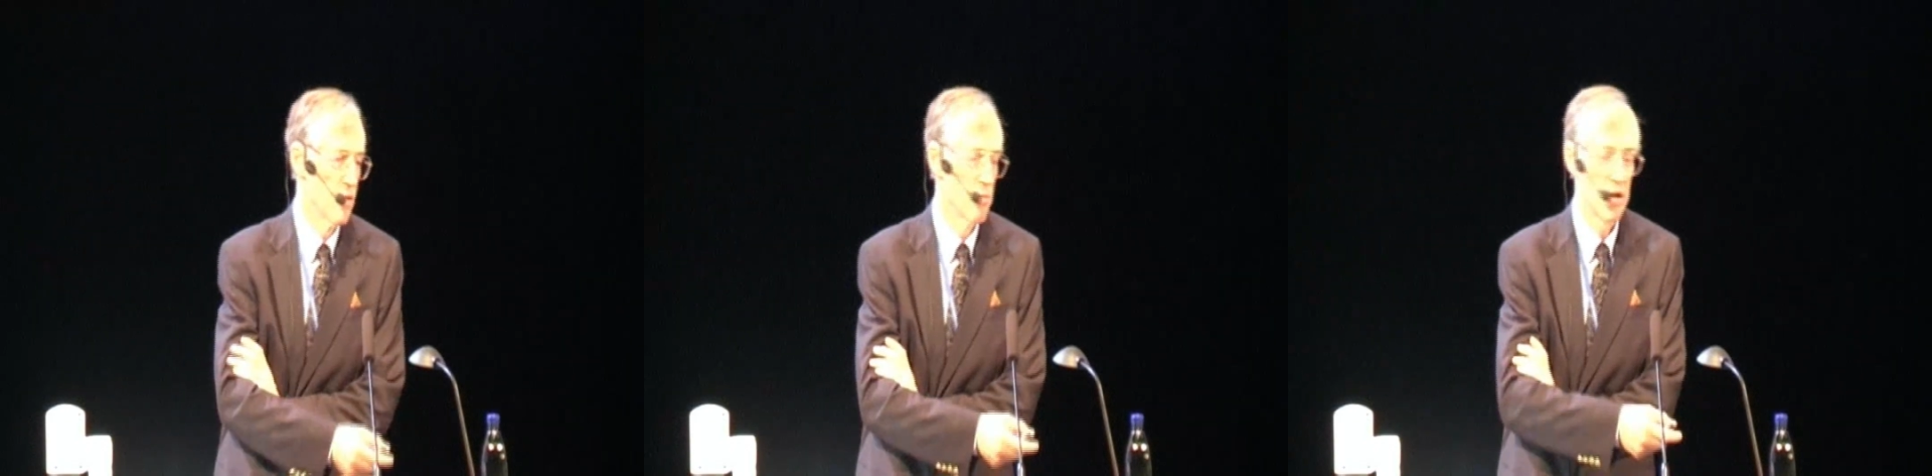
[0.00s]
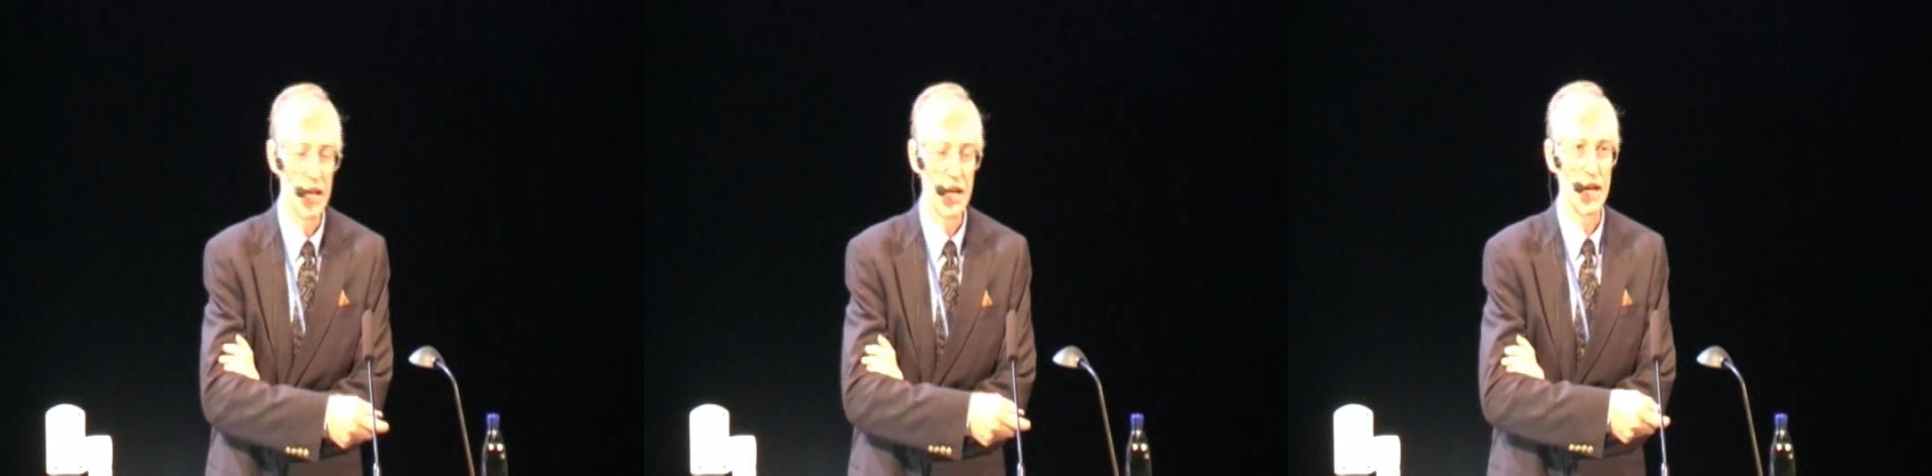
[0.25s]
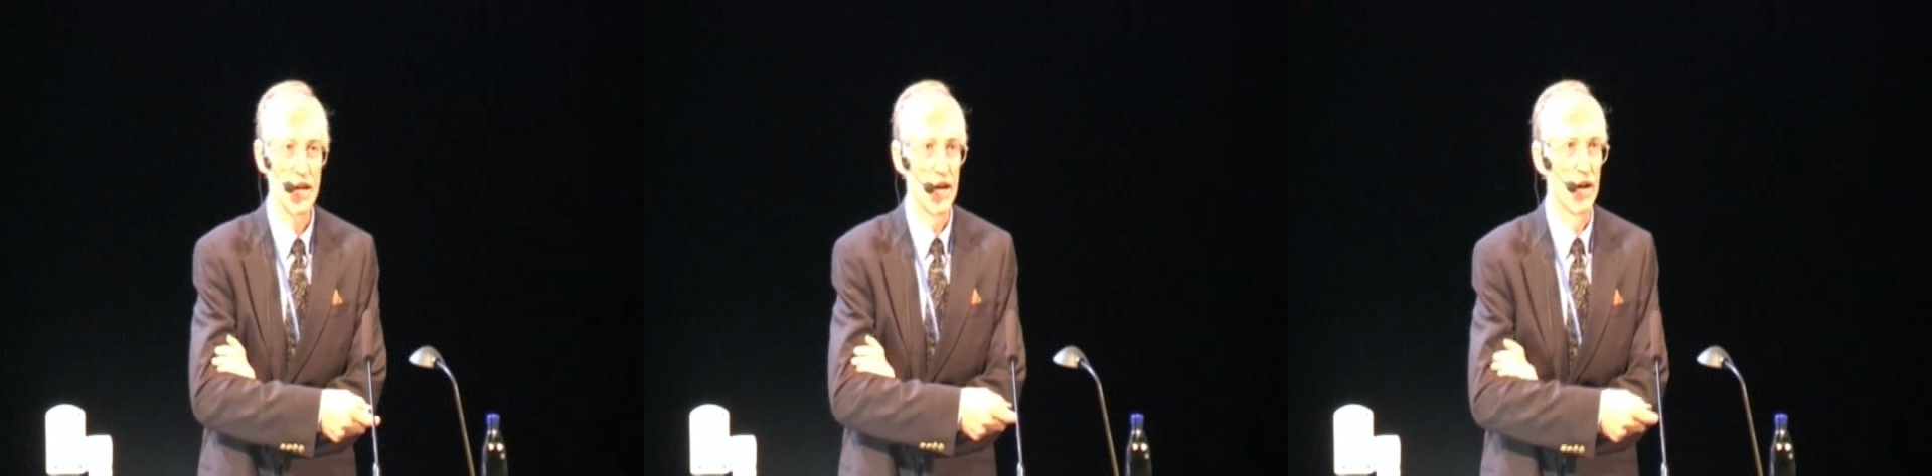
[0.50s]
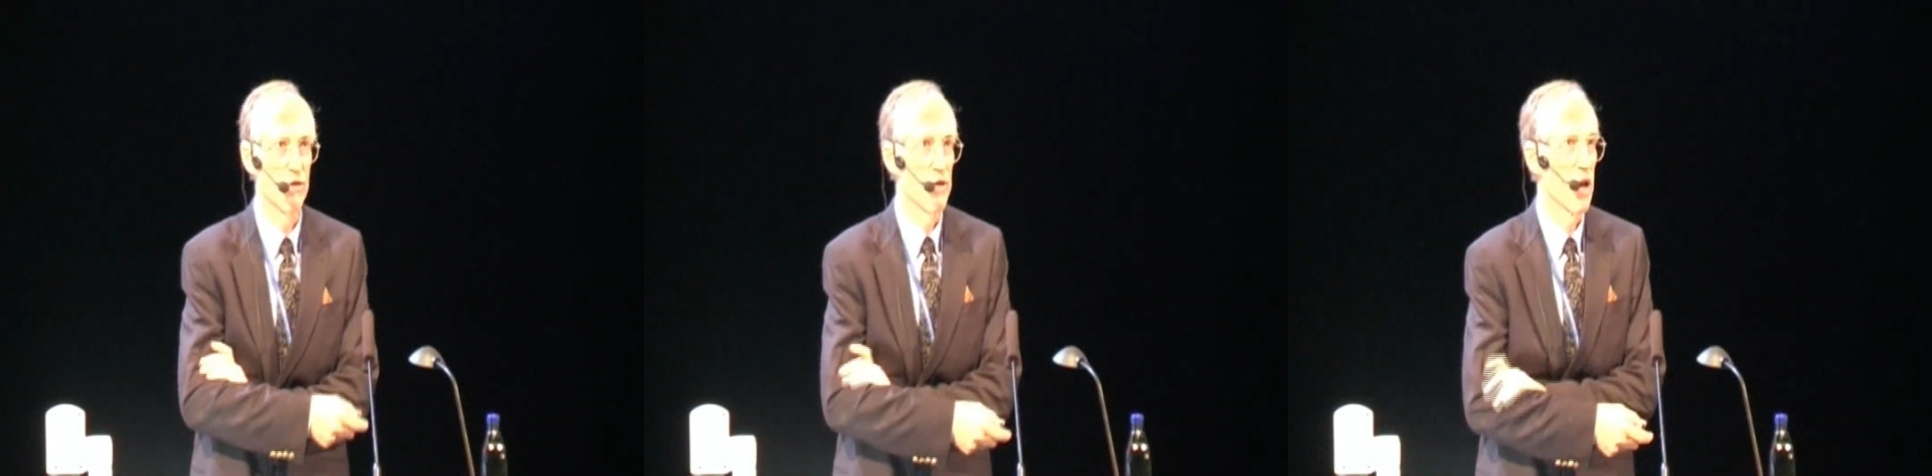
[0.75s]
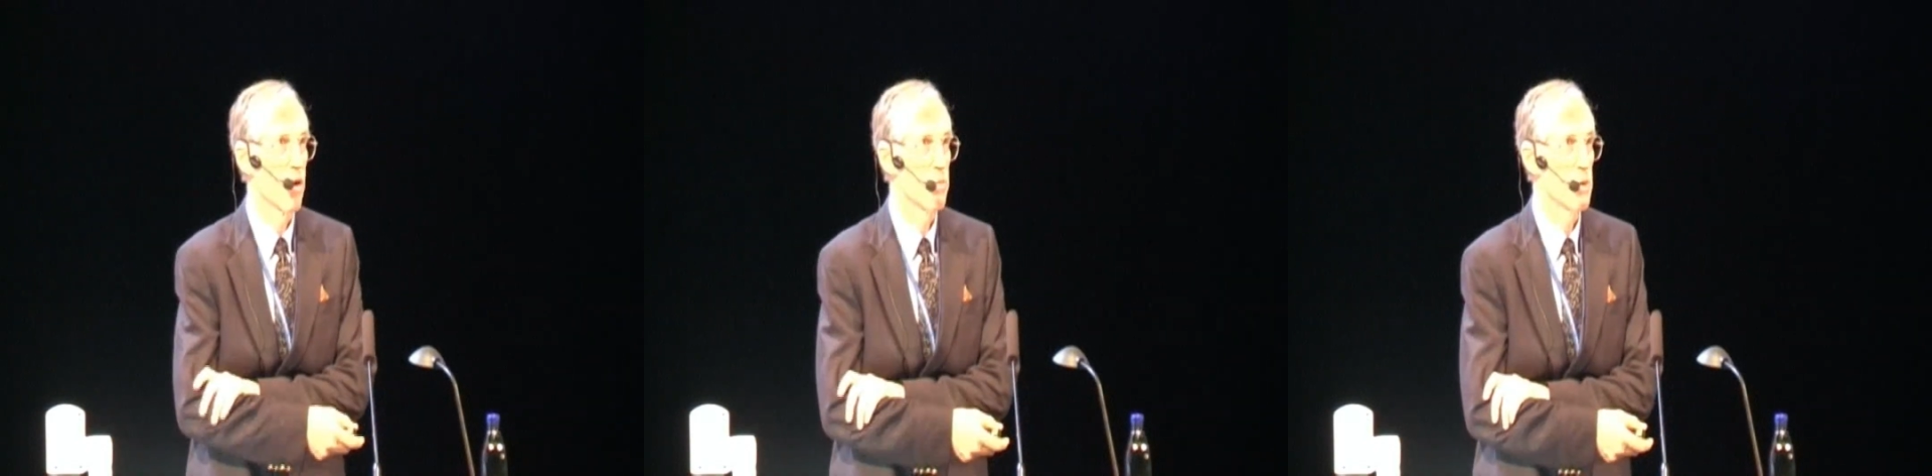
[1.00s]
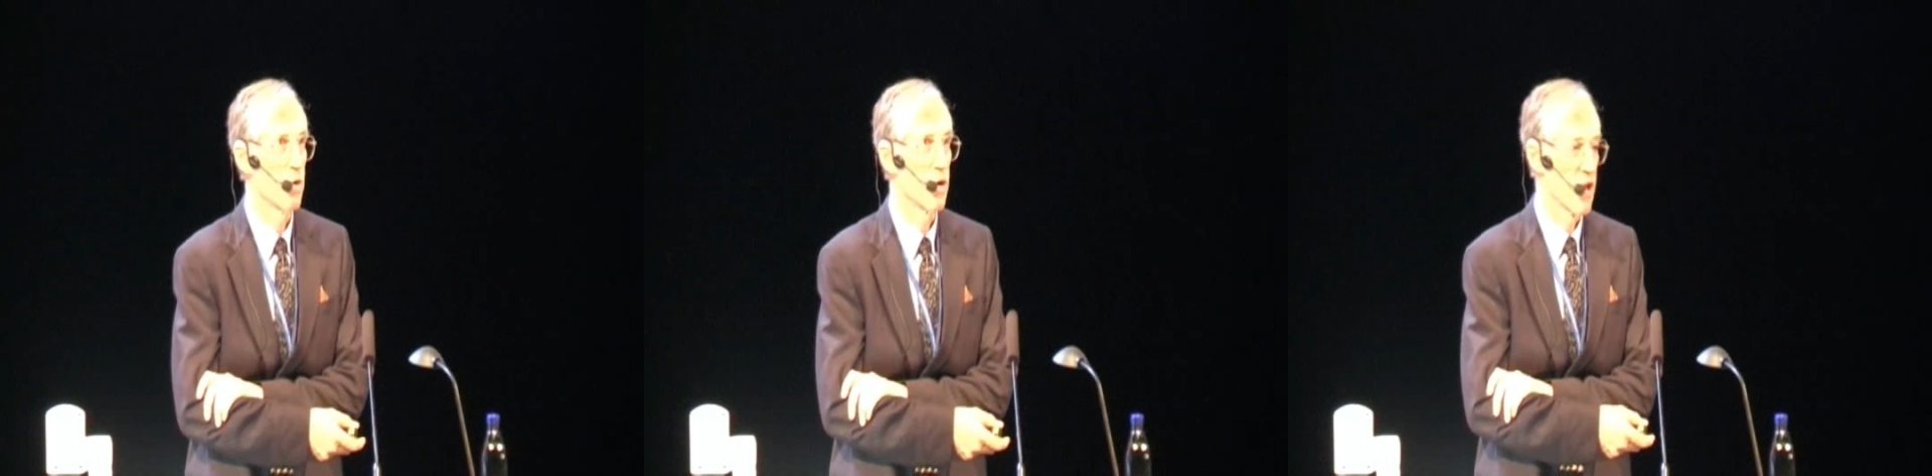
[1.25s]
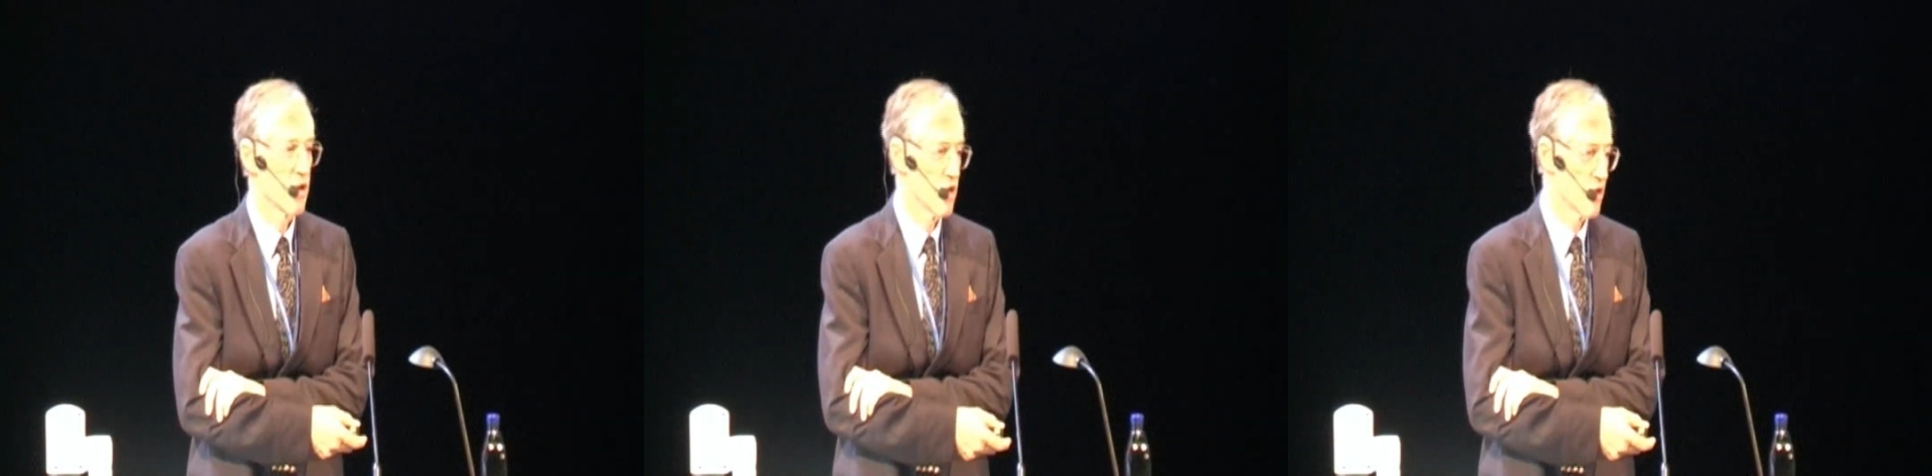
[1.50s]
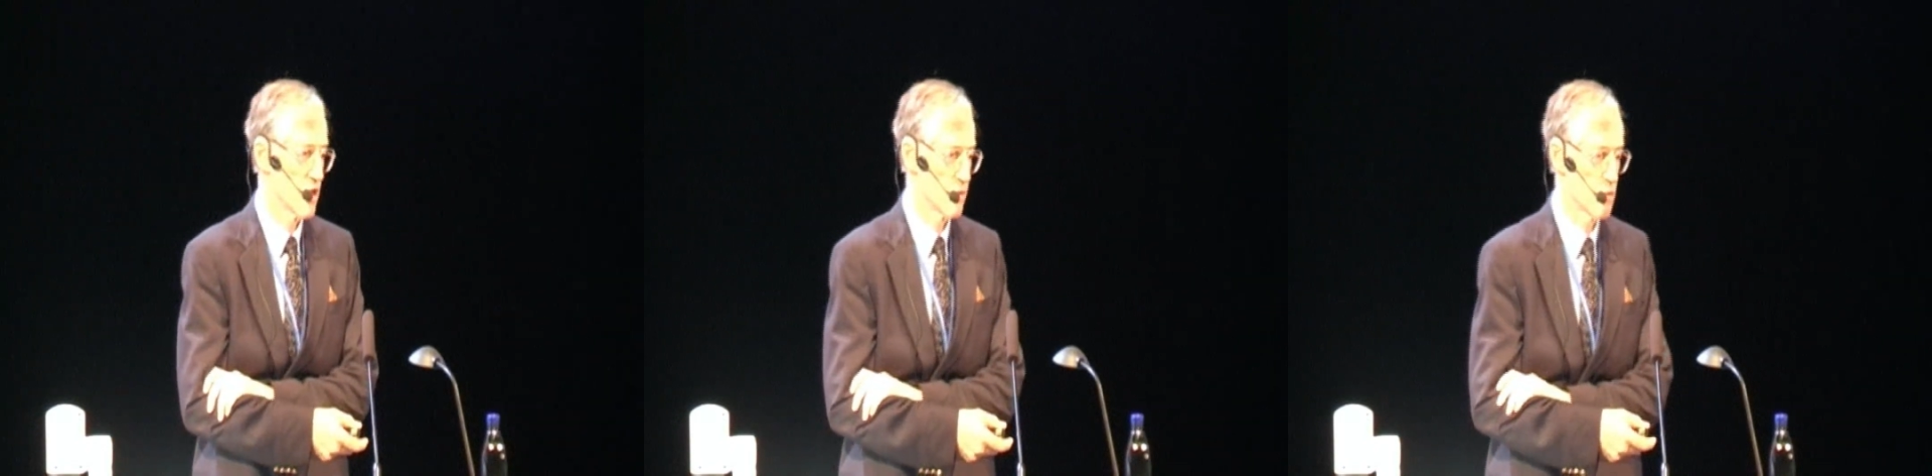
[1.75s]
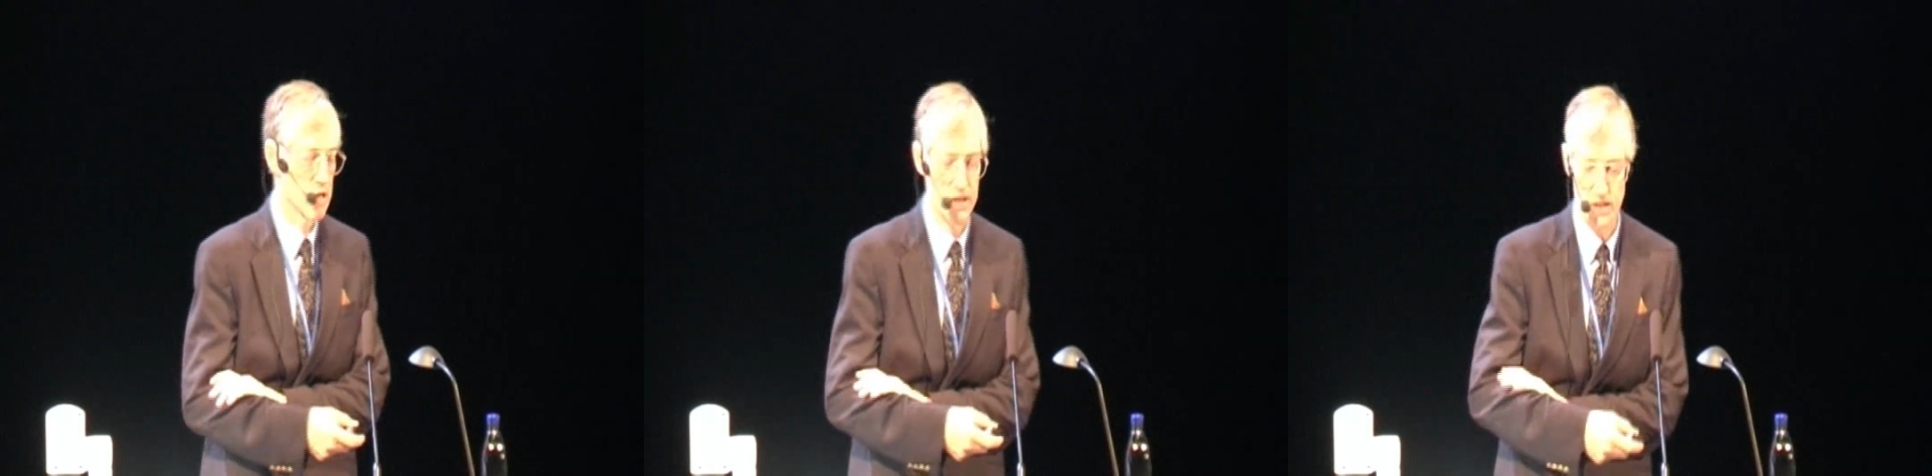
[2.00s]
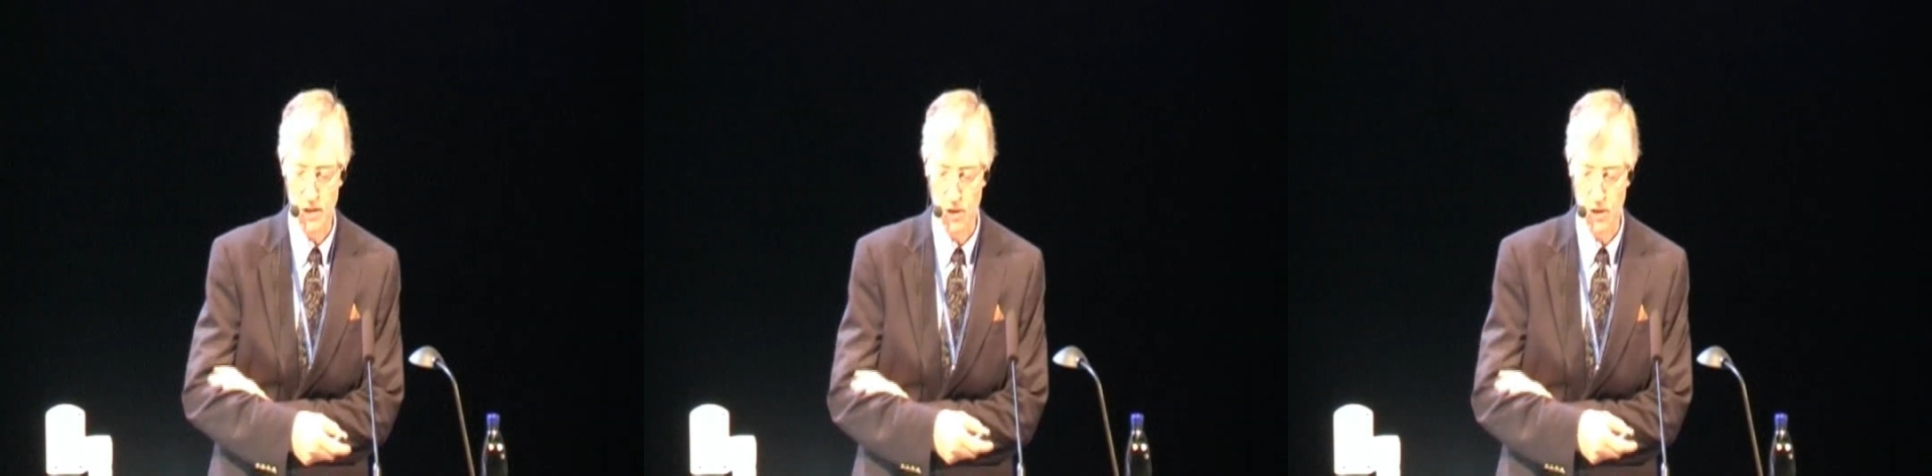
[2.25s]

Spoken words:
beginning of how people got into this business,